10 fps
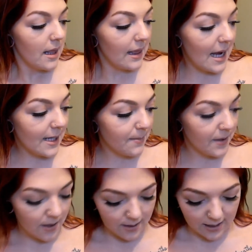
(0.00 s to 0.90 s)
last
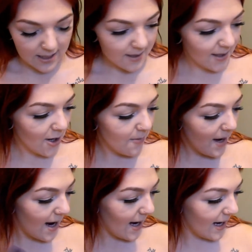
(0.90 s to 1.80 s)
but not least, all my
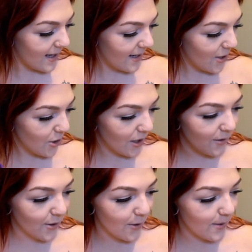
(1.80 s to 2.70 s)
high-end
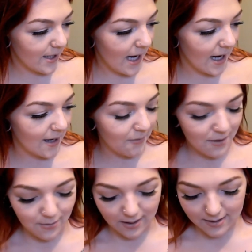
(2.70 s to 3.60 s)
eyeshadows are Urban Decay. I never
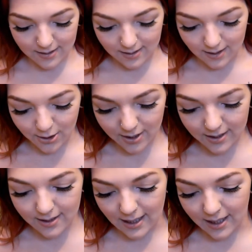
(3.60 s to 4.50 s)
noticed. It's
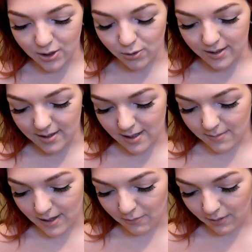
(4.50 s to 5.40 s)
just because I can trust
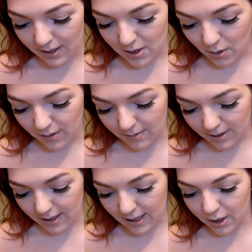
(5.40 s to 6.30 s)
them, and I really know that I'm
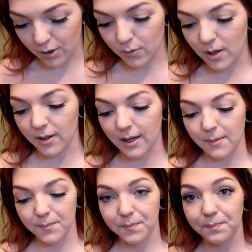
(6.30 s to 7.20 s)
going to get good
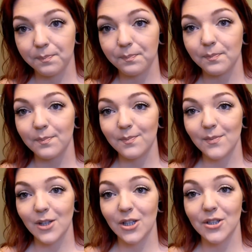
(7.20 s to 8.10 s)
quality.
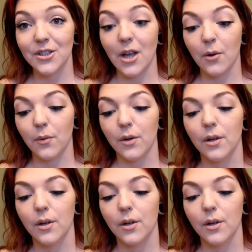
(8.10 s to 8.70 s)
So